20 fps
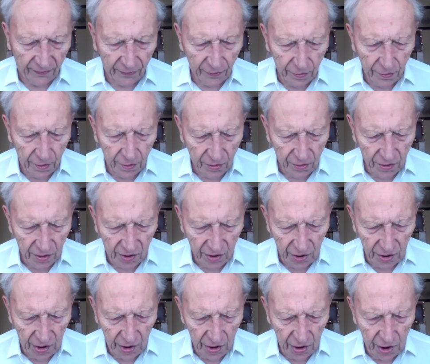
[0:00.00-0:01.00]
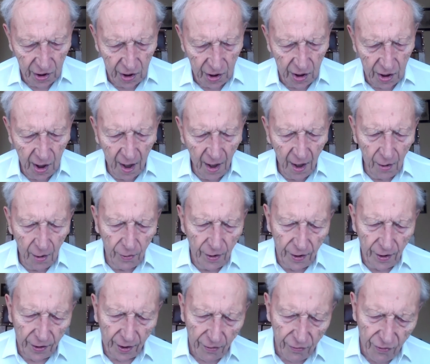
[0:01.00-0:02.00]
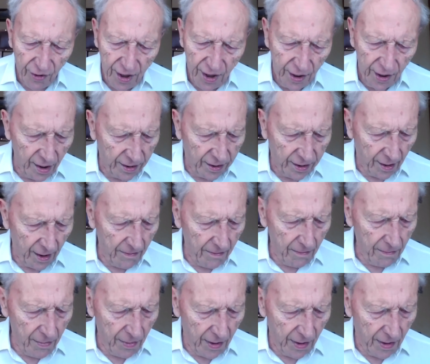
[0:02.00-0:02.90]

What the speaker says: full sea with a rhythm,